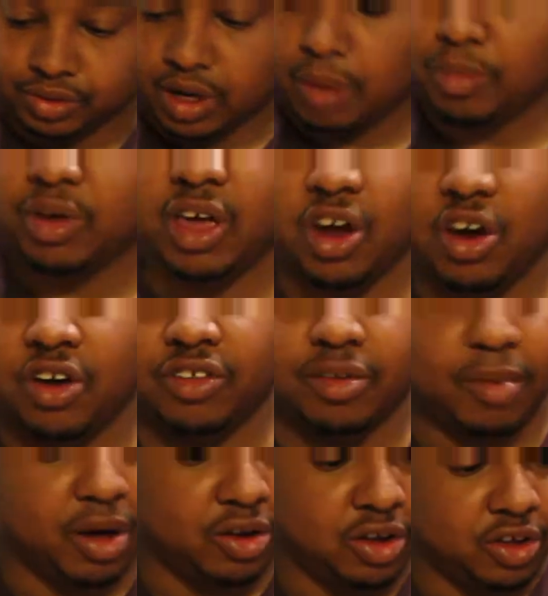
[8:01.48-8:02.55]
I'm curious
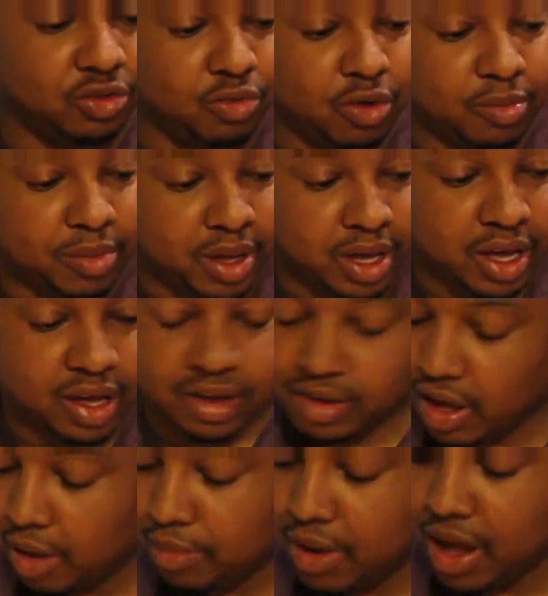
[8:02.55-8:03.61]
about this one because
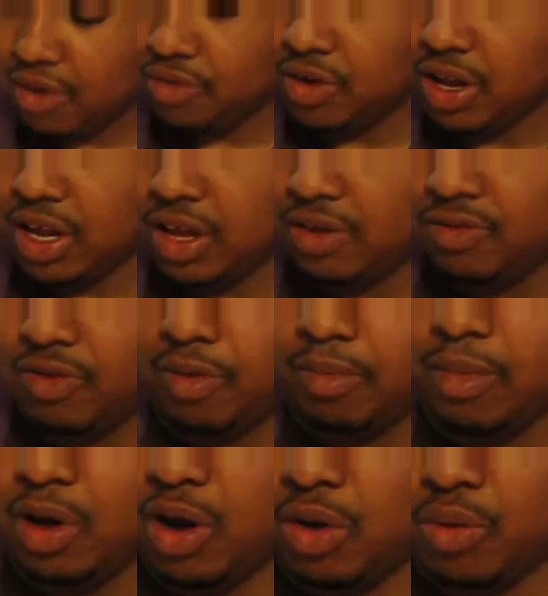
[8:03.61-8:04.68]
I'm not really
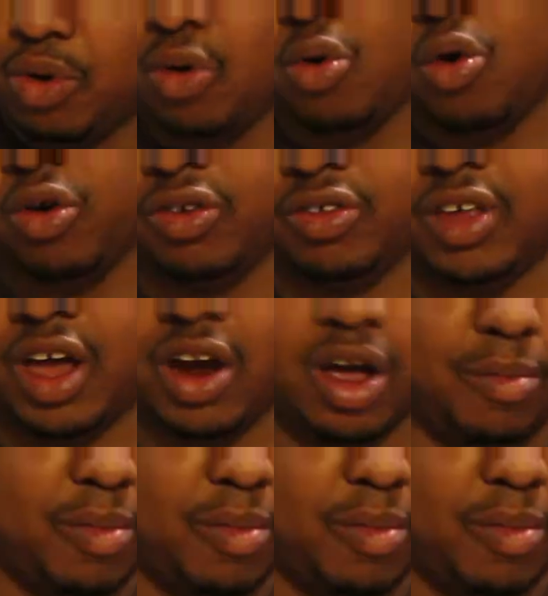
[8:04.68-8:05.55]
familiar with Corsair.